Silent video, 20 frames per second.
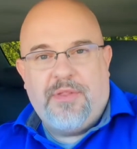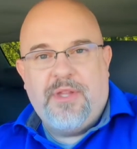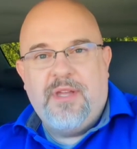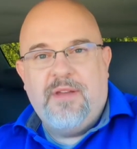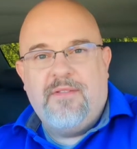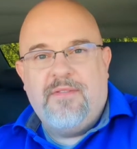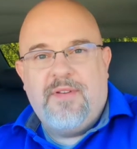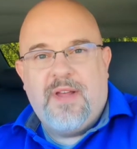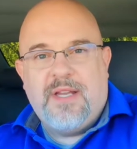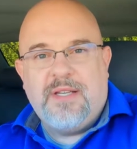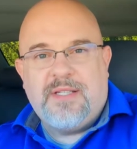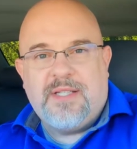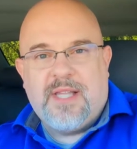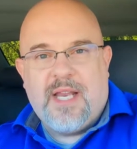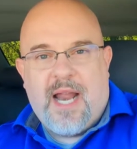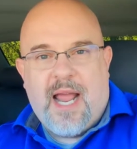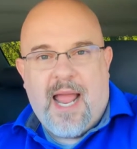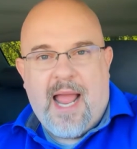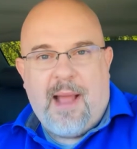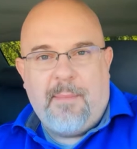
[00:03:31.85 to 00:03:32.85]
the events that
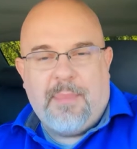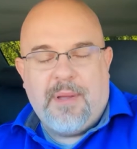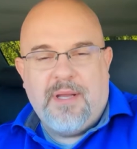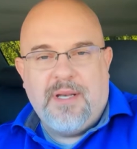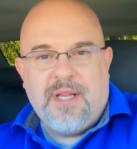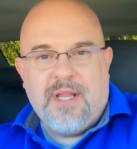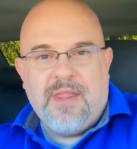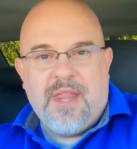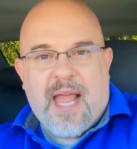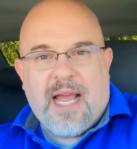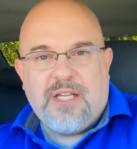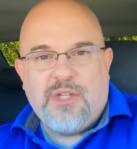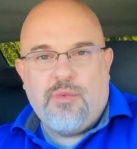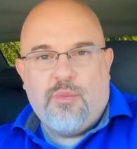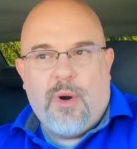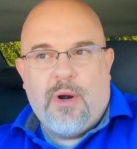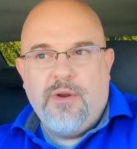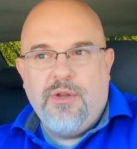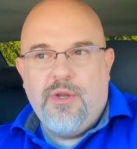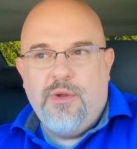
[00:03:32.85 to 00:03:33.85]
happened, and that's
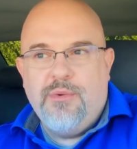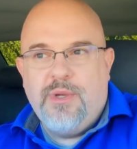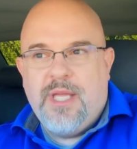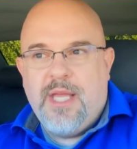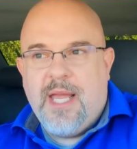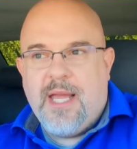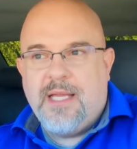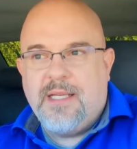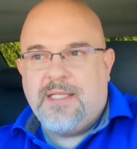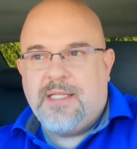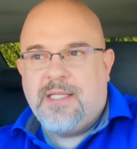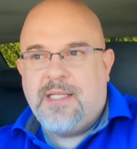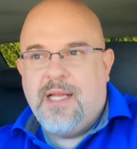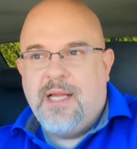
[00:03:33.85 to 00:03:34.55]
where you get